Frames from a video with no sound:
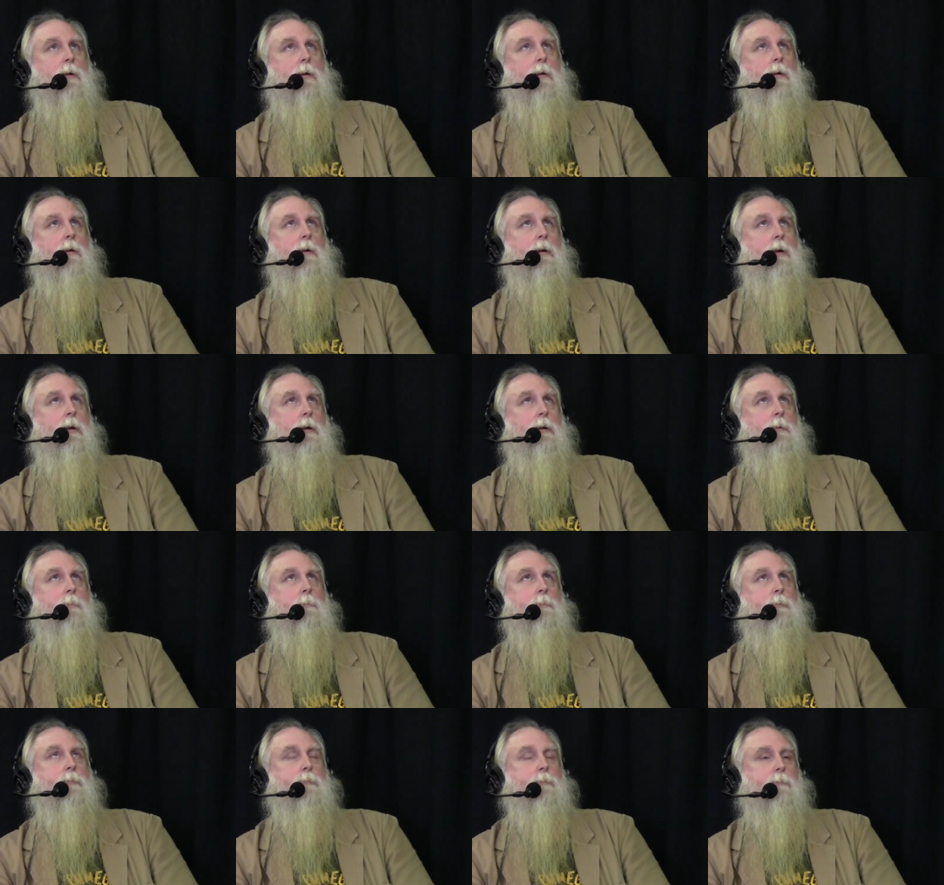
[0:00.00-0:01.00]

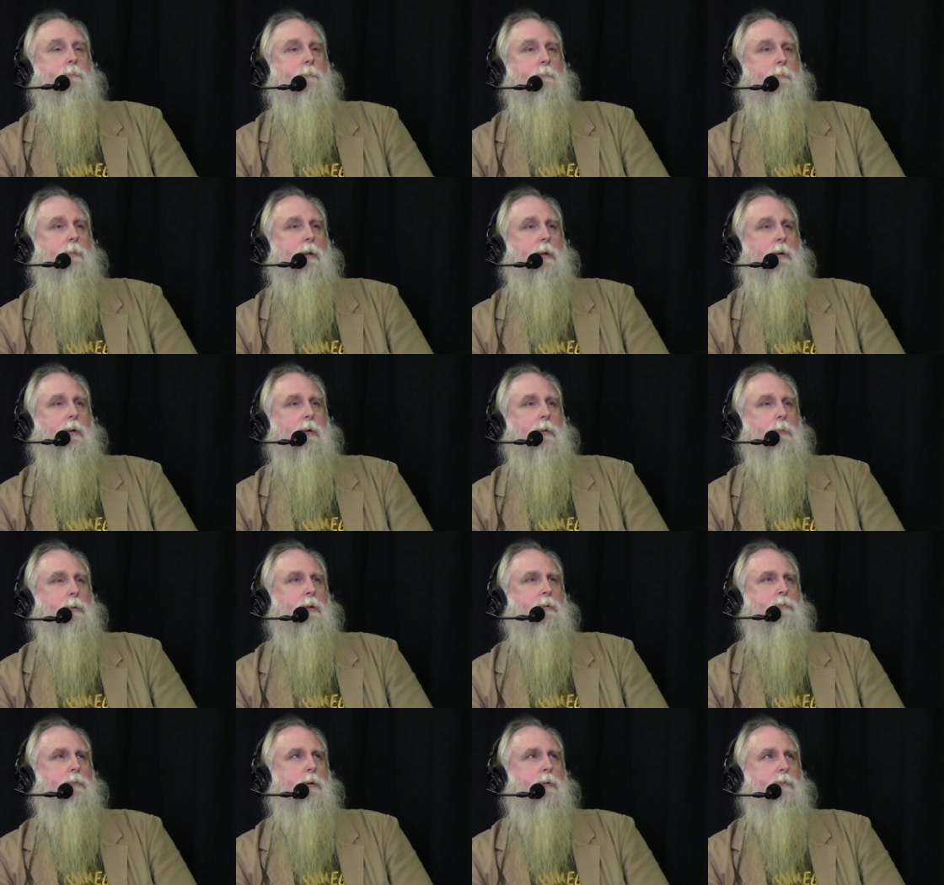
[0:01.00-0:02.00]
um, I don't know,
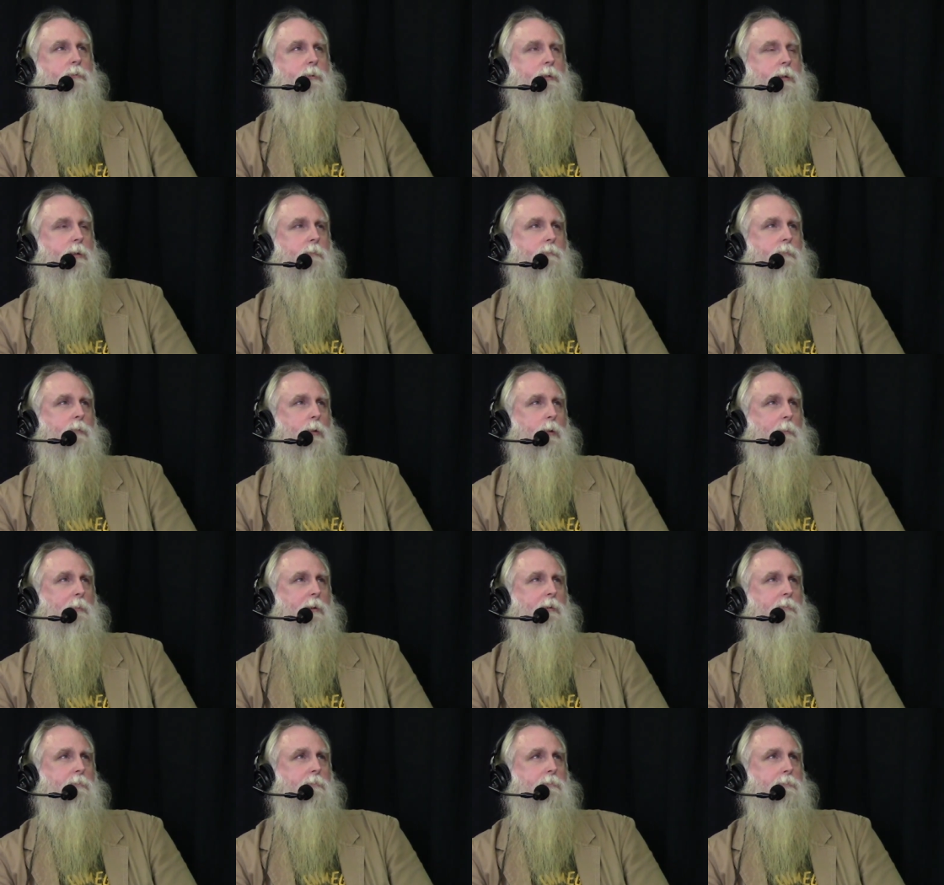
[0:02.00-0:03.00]
interesting,
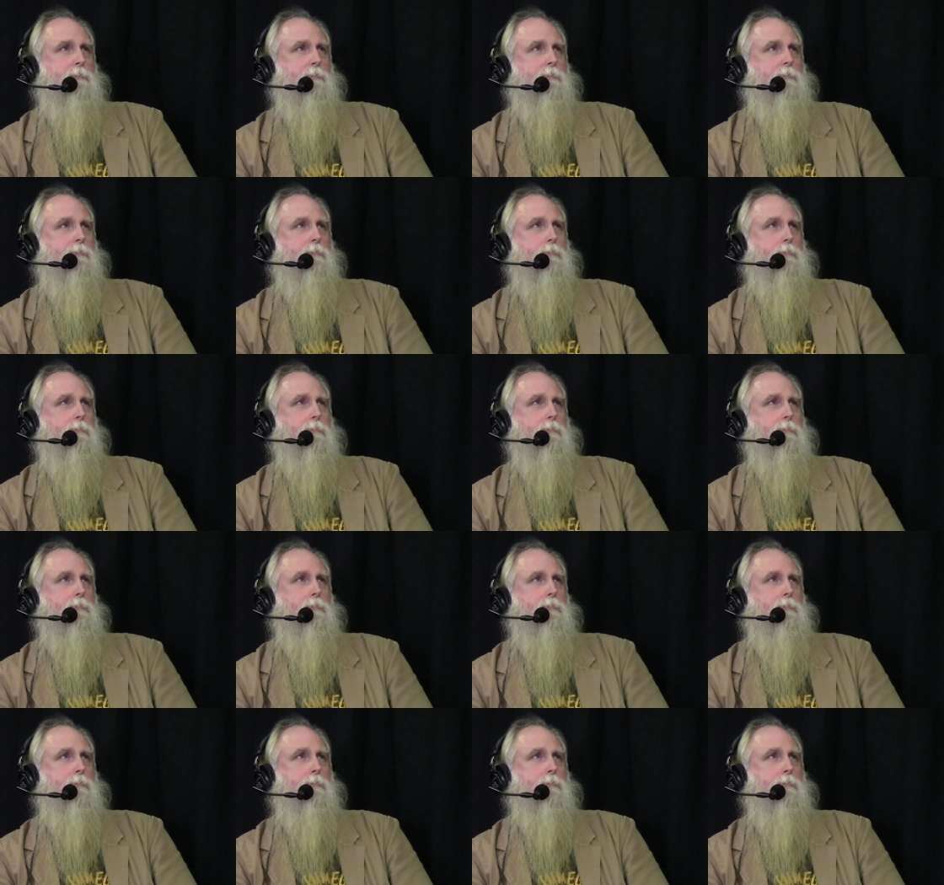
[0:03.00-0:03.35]
informative,